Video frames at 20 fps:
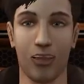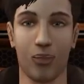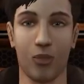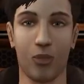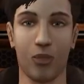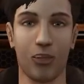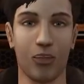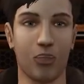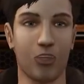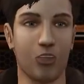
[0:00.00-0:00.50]

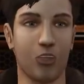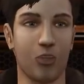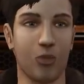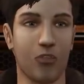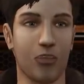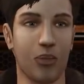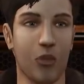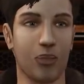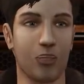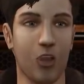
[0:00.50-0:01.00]
way to
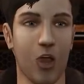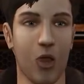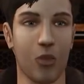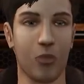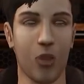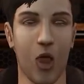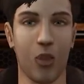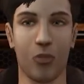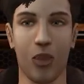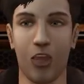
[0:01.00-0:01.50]
finish up a
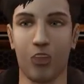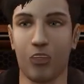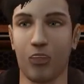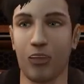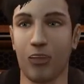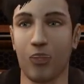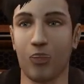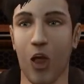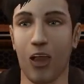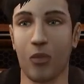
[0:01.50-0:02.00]

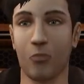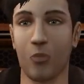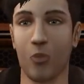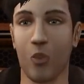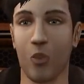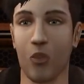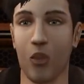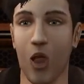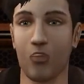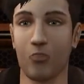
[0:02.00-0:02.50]
particular
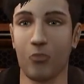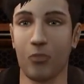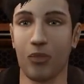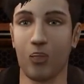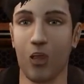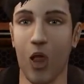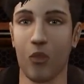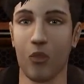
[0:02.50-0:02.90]
bonus mission.